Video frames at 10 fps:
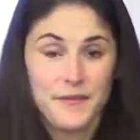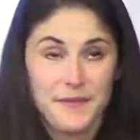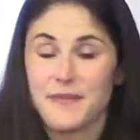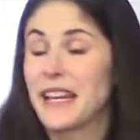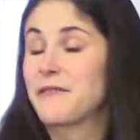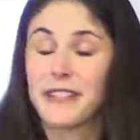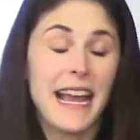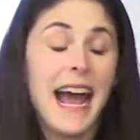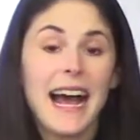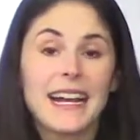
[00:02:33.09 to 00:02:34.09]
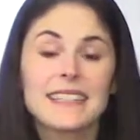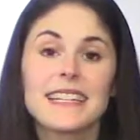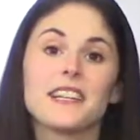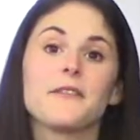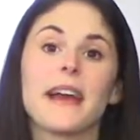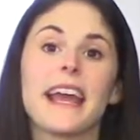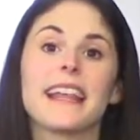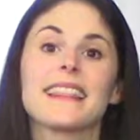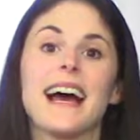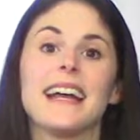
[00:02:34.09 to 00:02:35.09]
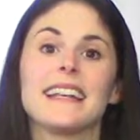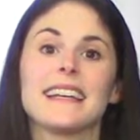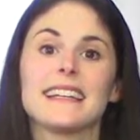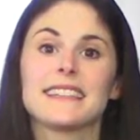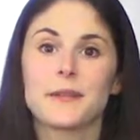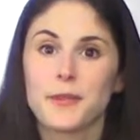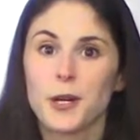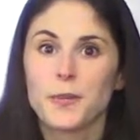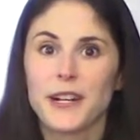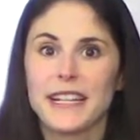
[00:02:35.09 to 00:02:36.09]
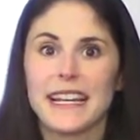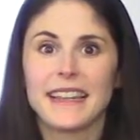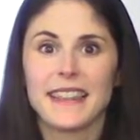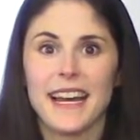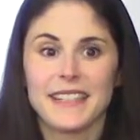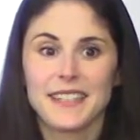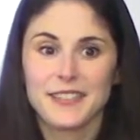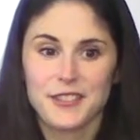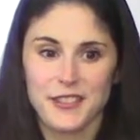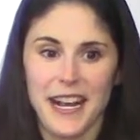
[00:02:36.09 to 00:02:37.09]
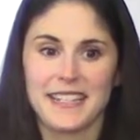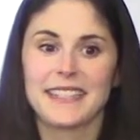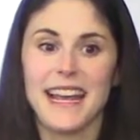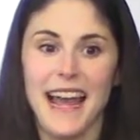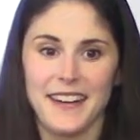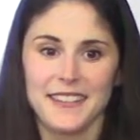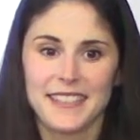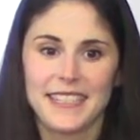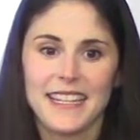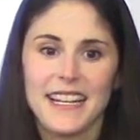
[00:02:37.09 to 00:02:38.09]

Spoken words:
react in a way that is appropriate and less stressed out.